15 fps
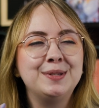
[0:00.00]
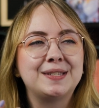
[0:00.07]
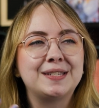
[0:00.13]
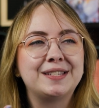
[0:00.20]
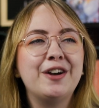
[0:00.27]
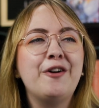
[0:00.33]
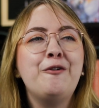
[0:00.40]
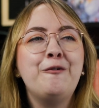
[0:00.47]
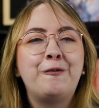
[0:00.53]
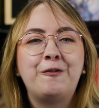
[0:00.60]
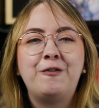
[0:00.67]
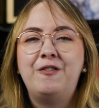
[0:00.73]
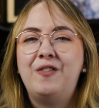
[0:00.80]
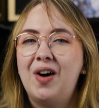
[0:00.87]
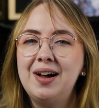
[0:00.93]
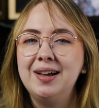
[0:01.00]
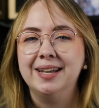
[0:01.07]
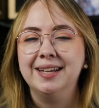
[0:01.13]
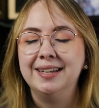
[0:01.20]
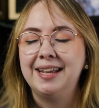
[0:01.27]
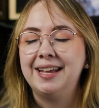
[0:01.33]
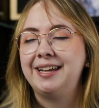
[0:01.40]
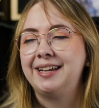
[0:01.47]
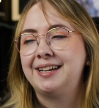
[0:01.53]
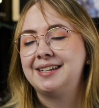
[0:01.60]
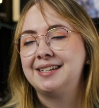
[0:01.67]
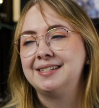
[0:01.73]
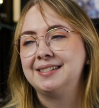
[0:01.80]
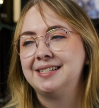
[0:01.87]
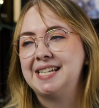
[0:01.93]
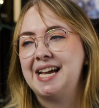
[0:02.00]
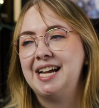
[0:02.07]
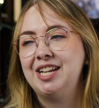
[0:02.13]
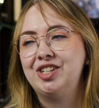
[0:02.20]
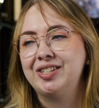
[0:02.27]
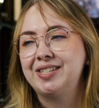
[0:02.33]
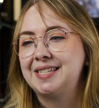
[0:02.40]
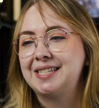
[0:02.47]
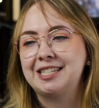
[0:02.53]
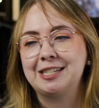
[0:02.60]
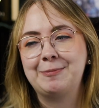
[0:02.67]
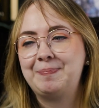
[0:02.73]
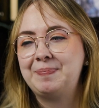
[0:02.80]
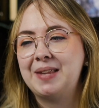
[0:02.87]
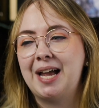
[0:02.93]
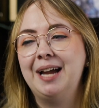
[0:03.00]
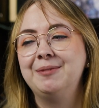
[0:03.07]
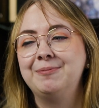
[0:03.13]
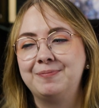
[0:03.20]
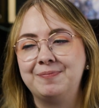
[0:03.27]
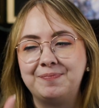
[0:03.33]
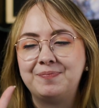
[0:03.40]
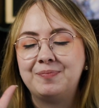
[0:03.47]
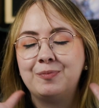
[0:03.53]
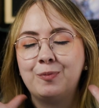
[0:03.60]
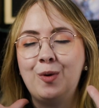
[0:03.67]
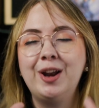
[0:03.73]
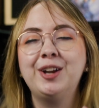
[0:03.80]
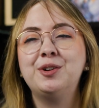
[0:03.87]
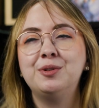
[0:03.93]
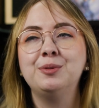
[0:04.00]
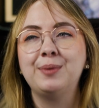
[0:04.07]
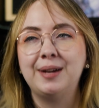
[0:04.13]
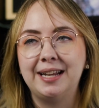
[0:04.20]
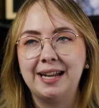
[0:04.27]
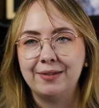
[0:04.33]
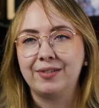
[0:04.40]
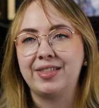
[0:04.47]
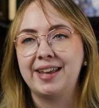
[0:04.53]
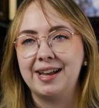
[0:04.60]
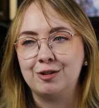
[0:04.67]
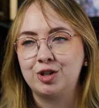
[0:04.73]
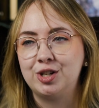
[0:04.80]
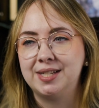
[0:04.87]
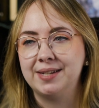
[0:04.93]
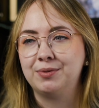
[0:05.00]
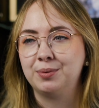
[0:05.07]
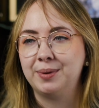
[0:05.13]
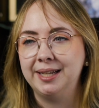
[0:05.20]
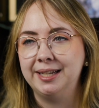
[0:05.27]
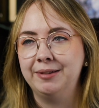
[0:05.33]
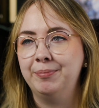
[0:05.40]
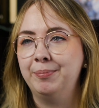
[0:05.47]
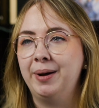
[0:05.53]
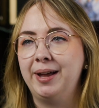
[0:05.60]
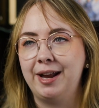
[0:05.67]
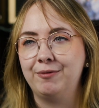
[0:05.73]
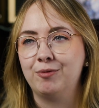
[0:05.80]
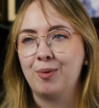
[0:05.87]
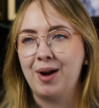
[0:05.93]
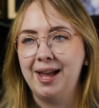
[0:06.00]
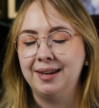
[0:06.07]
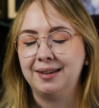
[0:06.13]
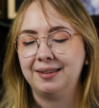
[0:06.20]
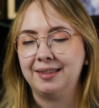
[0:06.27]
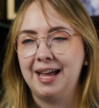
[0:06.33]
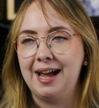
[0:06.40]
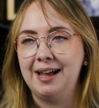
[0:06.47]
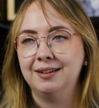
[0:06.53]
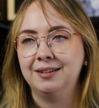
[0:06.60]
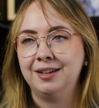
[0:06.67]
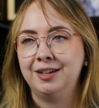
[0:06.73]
so fun, and I want to go and read everything else she's ever written, but I've read that